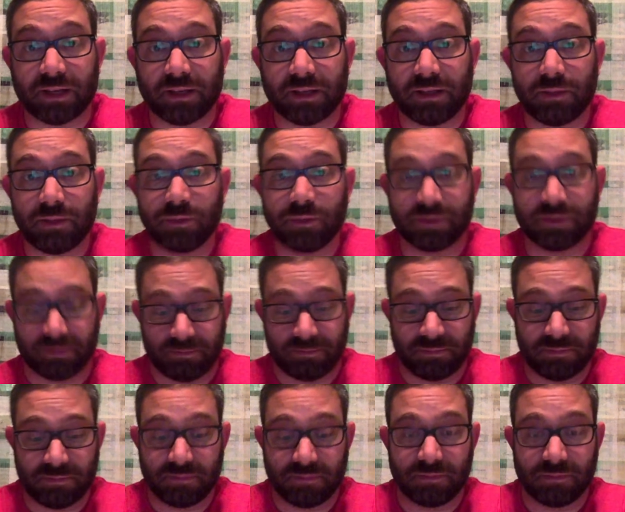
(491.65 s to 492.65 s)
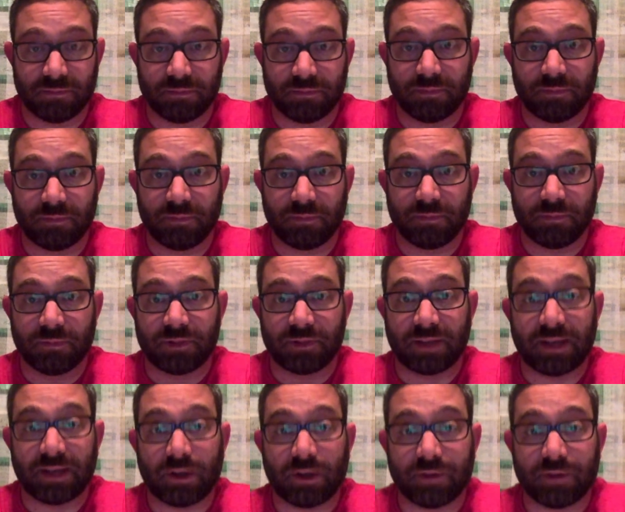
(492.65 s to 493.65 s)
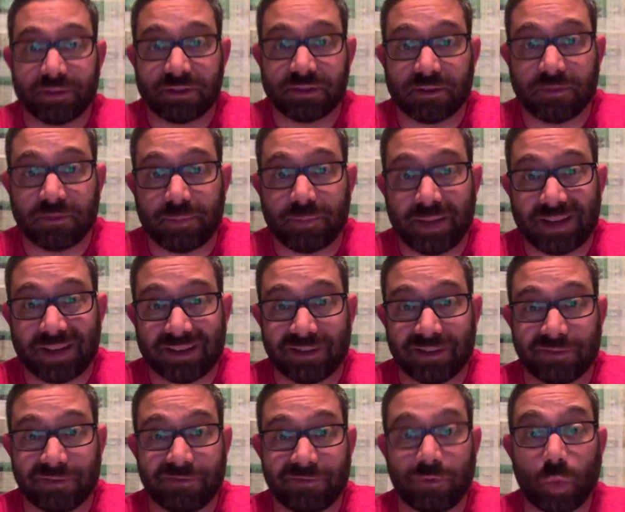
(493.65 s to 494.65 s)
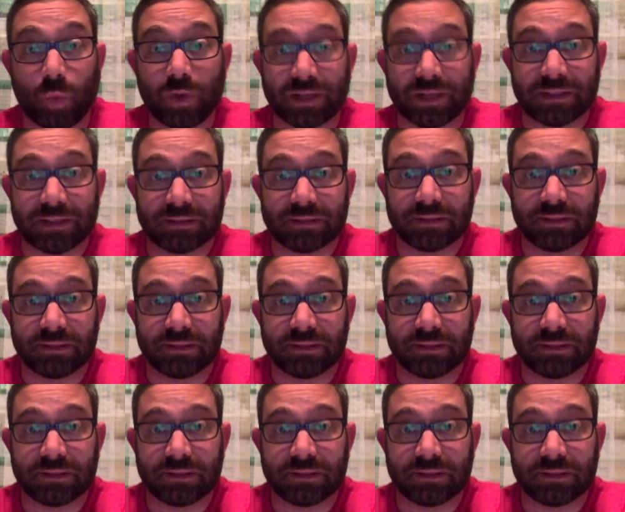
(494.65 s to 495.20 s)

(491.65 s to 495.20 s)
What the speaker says: He was saying all this stuff back in the 40s.